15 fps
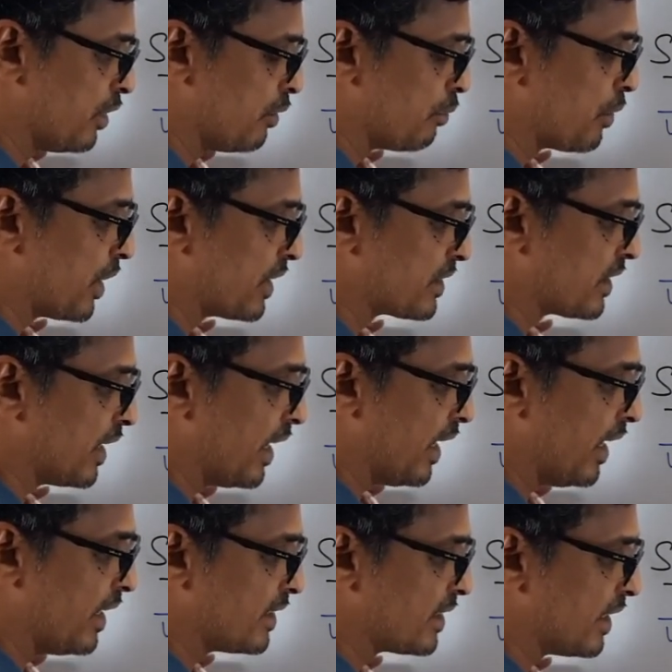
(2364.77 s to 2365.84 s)
plus
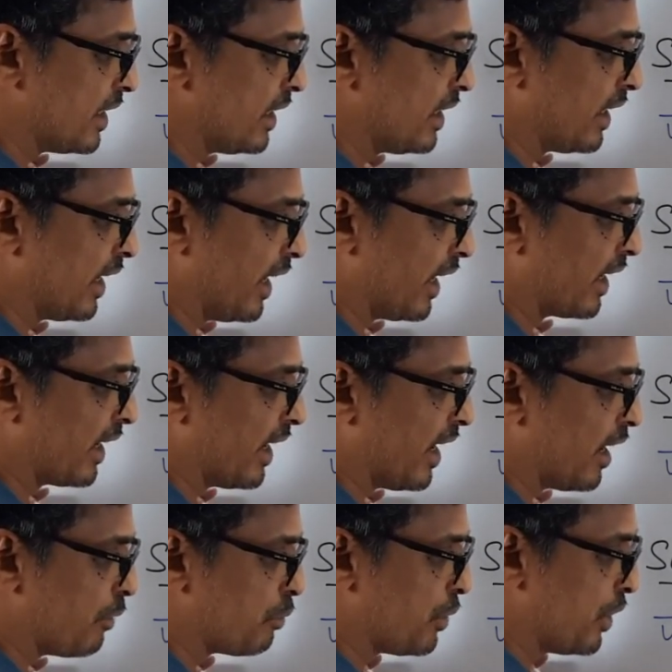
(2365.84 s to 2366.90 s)
az k
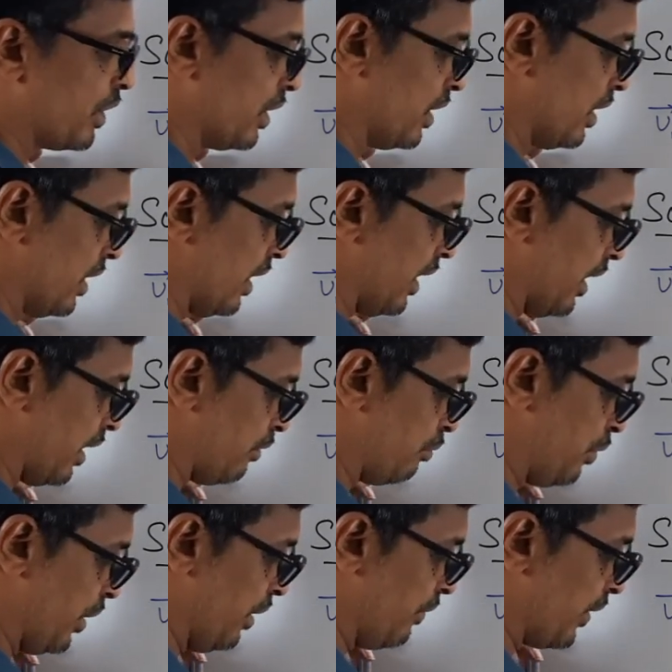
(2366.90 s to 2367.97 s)
cap and
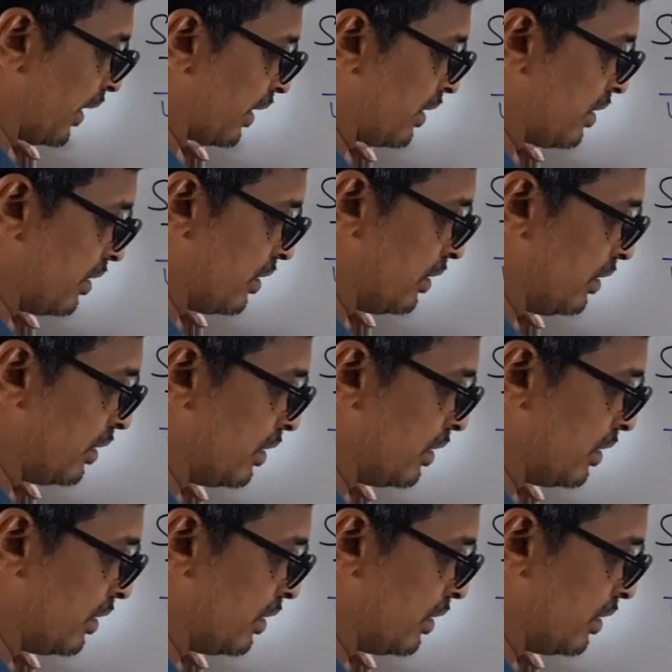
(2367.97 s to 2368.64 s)
b vector